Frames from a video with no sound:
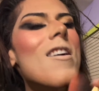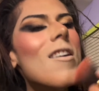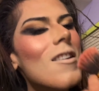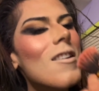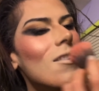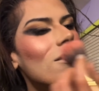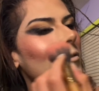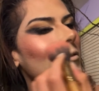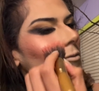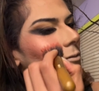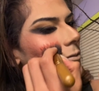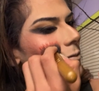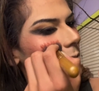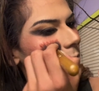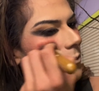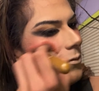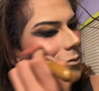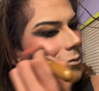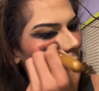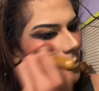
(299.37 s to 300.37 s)

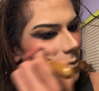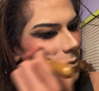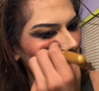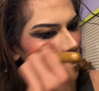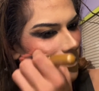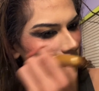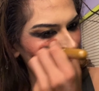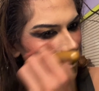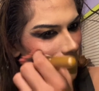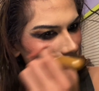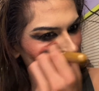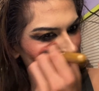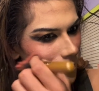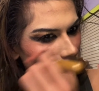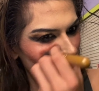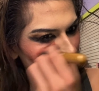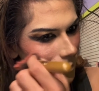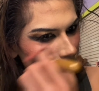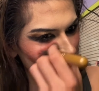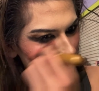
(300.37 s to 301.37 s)
sweaty
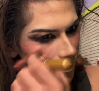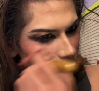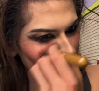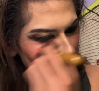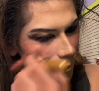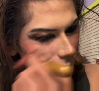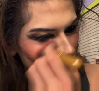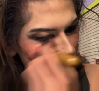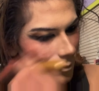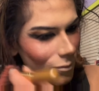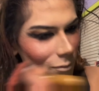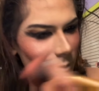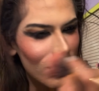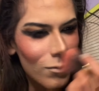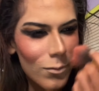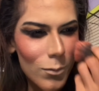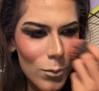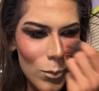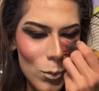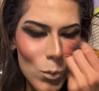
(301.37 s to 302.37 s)
2000s.
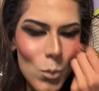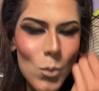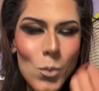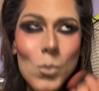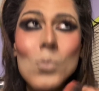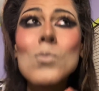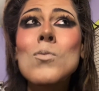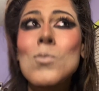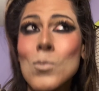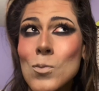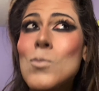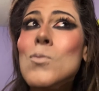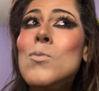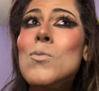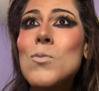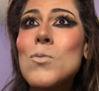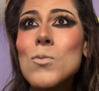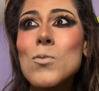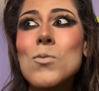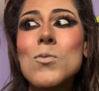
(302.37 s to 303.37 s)
I just got out
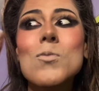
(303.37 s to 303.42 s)
of the